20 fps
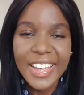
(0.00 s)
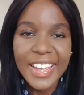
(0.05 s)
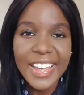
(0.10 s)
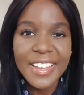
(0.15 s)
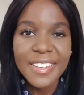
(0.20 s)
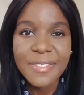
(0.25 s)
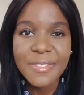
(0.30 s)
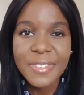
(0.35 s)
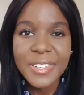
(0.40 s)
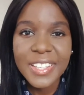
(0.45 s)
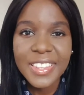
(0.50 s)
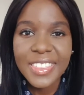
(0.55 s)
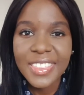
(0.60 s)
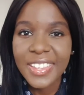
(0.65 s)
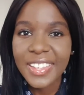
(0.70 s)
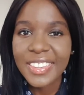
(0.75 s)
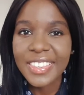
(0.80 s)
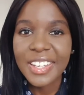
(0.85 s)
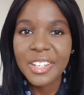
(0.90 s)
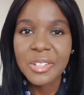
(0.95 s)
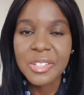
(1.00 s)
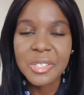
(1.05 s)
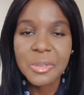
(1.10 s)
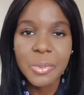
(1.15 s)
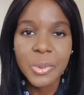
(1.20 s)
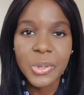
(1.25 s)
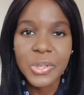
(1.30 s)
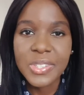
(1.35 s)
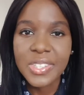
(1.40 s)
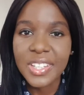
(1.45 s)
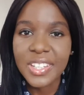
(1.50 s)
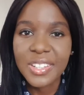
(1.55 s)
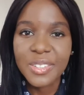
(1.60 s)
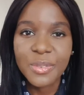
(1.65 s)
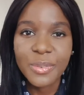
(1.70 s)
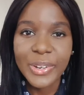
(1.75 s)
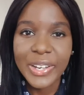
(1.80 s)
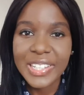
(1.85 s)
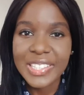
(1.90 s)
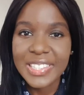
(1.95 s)
everything that you experience at
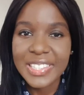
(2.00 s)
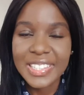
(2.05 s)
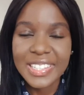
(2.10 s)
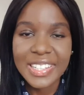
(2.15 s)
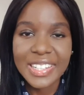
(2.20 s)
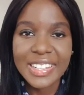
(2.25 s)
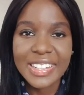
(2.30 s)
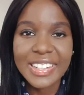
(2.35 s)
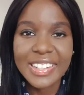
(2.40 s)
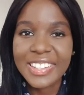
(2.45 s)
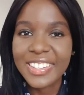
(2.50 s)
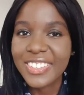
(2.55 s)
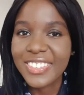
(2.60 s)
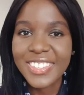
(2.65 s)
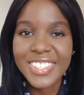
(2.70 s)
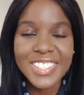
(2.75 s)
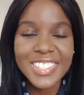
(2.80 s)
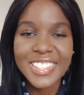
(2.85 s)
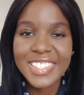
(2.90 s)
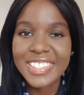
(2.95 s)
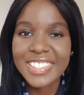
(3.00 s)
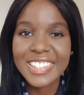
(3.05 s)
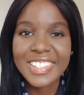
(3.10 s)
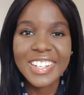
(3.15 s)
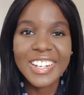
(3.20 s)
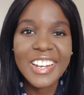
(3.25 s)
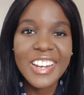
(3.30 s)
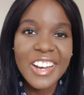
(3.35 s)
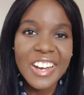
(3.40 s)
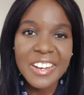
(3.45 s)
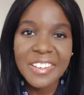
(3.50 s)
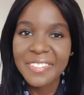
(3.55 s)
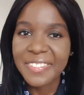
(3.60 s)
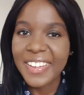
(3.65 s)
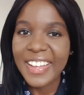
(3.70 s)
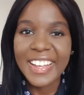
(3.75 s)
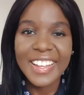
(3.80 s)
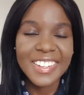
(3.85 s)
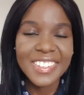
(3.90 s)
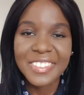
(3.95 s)
university, you just laugh
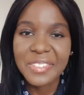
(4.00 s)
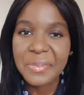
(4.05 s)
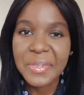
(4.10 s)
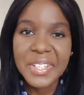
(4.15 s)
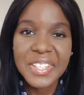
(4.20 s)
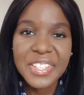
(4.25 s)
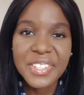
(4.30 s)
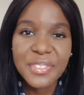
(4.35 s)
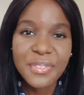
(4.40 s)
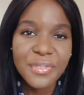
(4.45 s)
at when you